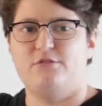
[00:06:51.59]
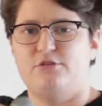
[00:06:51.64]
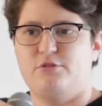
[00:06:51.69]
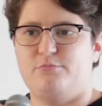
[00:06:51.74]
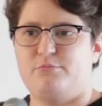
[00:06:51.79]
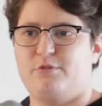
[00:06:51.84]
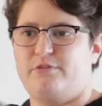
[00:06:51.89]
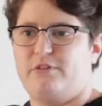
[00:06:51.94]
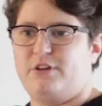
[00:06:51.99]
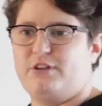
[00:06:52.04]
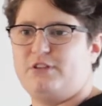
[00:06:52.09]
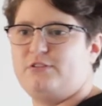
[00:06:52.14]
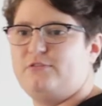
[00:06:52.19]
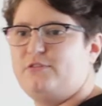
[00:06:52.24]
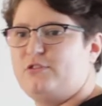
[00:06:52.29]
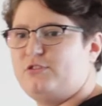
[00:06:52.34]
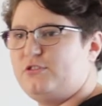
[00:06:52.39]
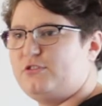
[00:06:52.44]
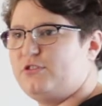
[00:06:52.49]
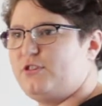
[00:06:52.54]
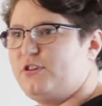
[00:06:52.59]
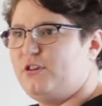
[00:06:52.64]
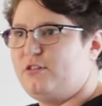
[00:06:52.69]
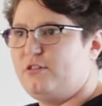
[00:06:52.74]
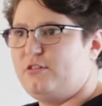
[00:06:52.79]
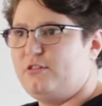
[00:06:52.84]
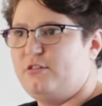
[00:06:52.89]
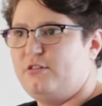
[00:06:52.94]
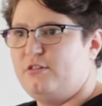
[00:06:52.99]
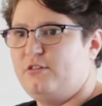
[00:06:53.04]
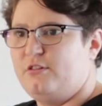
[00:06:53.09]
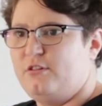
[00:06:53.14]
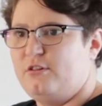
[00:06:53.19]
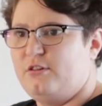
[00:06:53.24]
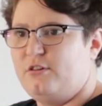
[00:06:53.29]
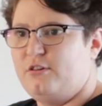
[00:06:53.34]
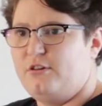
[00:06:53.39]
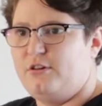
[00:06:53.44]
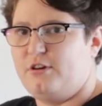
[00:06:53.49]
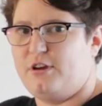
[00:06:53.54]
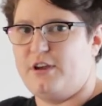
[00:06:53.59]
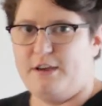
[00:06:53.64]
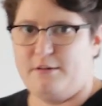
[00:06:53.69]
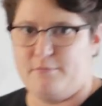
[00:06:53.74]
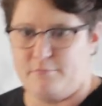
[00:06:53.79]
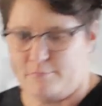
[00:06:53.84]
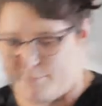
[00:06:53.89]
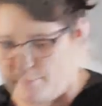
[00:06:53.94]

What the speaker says: to prevention versus cure, okay?